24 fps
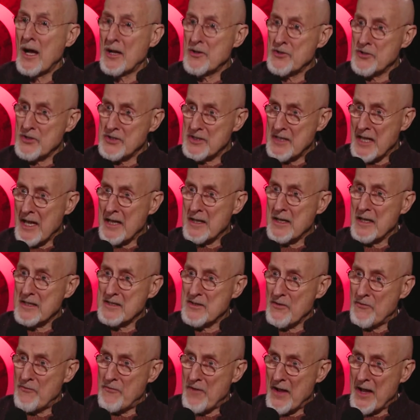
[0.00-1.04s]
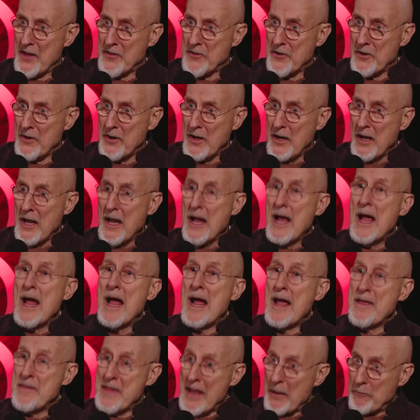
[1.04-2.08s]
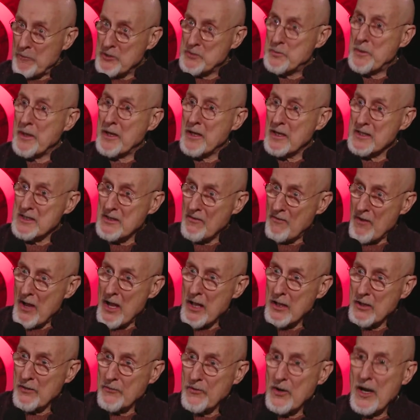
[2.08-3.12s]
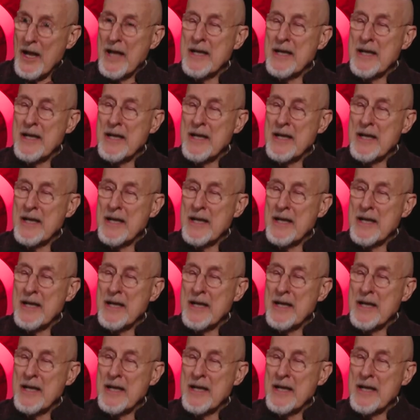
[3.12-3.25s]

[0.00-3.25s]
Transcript: understand as a father and that was because of Oliver.